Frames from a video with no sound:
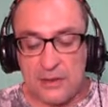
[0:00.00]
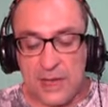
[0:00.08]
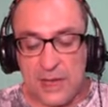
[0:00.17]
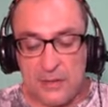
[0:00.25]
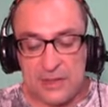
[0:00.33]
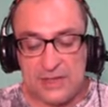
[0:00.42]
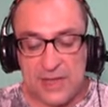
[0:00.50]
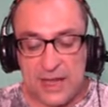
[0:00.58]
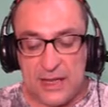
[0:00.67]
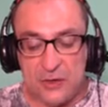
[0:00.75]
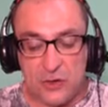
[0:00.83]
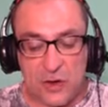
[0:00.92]
he was
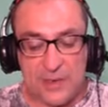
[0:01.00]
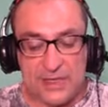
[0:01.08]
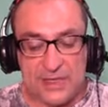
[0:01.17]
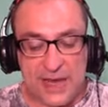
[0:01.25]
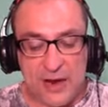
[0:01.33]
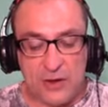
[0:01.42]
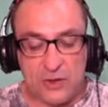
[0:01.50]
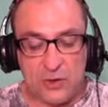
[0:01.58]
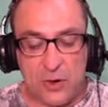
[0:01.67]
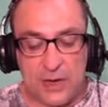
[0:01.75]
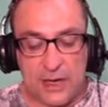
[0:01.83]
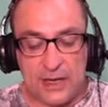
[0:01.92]
in German
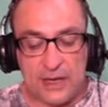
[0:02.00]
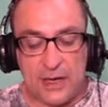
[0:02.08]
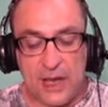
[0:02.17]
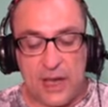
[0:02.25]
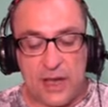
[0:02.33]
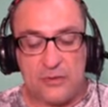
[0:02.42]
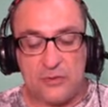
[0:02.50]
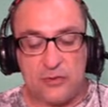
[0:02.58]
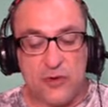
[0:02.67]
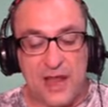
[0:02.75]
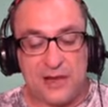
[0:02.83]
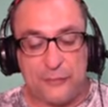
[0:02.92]
territory
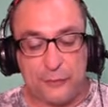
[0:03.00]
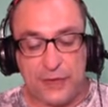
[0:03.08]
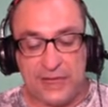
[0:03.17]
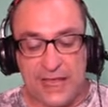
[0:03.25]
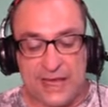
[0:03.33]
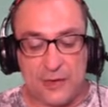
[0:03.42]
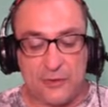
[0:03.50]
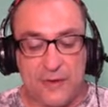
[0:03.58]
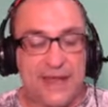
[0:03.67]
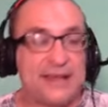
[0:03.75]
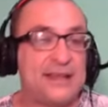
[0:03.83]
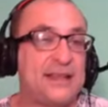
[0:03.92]
trying to free
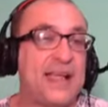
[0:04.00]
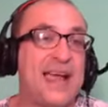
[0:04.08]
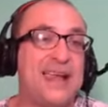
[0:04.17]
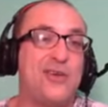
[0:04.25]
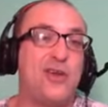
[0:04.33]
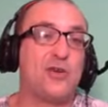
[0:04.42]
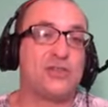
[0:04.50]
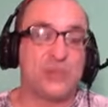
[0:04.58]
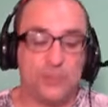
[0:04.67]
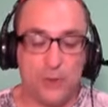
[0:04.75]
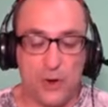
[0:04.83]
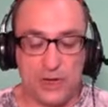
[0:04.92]
Leningrad, got no
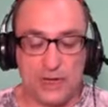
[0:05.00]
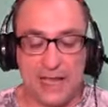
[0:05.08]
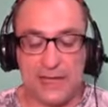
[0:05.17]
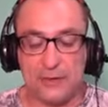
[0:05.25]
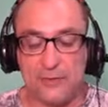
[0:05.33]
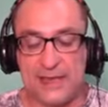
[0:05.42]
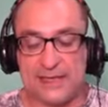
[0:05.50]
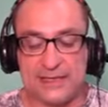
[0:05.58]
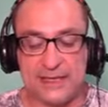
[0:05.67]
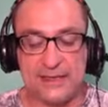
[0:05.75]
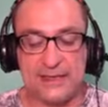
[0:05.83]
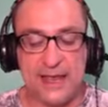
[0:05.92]
support, got
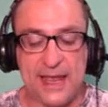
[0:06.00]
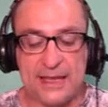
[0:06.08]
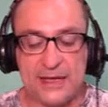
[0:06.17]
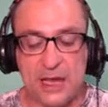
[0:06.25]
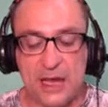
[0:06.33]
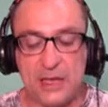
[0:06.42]
arrested, and